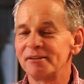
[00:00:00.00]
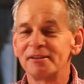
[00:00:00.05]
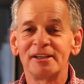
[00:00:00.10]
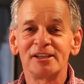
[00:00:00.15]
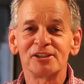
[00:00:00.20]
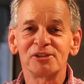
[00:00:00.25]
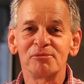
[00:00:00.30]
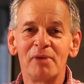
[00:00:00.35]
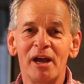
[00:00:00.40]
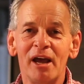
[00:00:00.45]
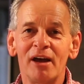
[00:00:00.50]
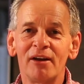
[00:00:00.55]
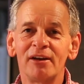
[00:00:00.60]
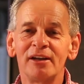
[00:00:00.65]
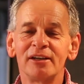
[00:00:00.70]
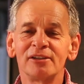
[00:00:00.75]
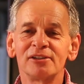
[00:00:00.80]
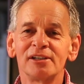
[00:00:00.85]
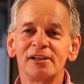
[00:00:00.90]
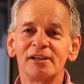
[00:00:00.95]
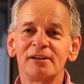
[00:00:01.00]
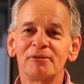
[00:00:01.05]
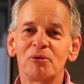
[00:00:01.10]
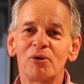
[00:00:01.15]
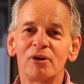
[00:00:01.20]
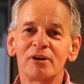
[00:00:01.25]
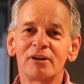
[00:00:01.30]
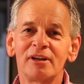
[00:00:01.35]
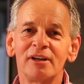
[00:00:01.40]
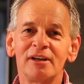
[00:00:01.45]
This mountain is
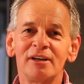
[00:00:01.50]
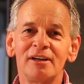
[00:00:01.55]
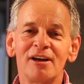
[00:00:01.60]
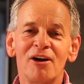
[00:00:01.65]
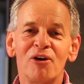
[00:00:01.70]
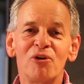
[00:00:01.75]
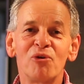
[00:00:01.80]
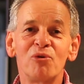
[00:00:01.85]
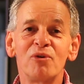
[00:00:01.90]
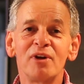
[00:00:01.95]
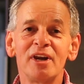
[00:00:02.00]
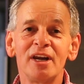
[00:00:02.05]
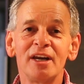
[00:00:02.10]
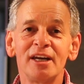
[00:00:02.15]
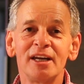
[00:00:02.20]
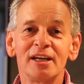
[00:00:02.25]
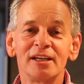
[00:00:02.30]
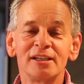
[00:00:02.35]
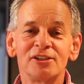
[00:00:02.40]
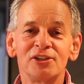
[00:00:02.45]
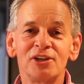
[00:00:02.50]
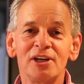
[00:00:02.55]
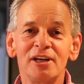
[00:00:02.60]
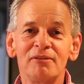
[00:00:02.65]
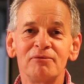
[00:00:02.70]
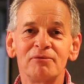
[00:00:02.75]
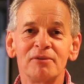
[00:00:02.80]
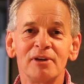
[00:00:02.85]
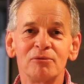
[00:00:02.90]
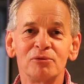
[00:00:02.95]
what the old Indian
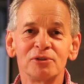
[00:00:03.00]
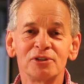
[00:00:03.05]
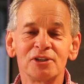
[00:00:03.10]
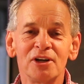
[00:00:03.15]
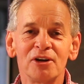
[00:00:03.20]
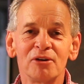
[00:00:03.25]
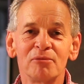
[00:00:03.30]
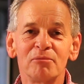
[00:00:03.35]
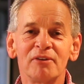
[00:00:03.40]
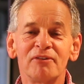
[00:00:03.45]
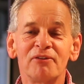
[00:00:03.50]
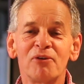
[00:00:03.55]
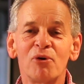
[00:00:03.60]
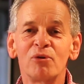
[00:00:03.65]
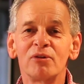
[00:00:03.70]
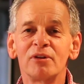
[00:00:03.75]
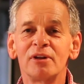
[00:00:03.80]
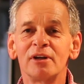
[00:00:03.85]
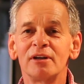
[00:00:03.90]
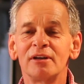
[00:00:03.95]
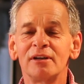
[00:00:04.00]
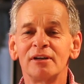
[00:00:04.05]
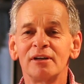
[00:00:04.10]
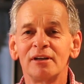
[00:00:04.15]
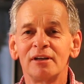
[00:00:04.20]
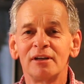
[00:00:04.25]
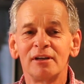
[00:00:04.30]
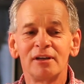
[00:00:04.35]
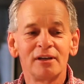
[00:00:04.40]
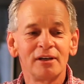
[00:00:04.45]
chief that was here before
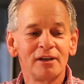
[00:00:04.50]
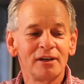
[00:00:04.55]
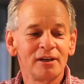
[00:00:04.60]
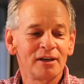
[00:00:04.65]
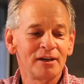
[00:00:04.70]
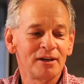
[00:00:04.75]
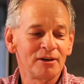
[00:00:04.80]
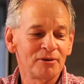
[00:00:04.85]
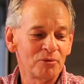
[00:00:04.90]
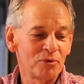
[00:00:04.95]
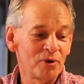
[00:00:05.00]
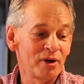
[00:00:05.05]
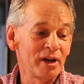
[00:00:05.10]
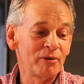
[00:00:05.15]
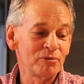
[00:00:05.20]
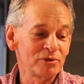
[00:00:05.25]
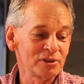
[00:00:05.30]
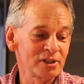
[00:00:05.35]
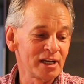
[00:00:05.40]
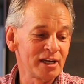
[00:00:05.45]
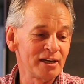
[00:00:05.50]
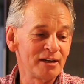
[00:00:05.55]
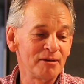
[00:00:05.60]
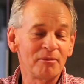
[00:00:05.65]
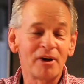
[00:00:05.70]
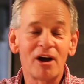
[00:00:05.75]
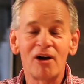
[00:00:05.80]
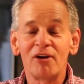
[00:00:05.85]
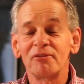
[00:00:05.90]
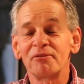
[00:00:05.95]
when they was leading
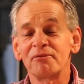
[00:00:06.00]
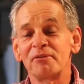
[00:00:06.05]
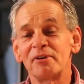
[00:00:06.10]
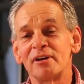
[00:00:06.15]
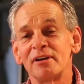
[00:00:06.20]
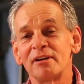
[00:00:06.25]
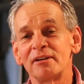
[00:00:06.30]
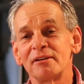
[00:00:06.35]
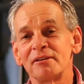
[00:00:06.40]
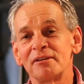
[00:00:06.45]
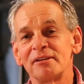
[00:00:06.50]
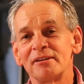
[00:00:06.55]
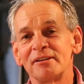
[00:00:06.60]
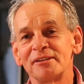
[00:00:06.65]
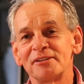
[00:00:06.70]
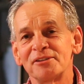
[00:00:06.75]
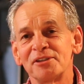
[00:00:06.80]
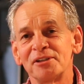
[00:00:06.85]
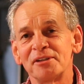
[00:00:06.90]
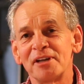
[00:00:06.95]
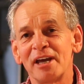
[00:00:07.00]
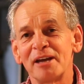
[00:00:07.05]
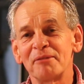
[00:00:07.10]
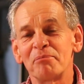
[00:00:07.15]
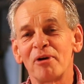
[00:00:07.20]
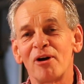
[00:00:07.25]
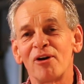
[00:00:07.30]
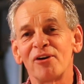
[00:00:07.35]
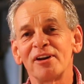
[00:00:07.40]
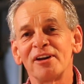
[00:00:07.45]
them off to
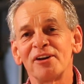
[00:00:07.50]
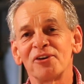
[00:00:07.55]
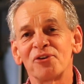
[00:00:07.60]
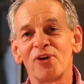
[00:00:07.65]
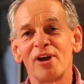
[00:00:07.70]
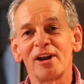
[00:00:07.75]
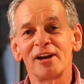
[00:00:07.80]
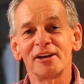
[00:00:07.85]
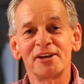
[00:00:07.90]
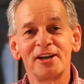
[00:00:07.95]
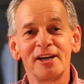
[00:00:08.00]
take part in the Trail of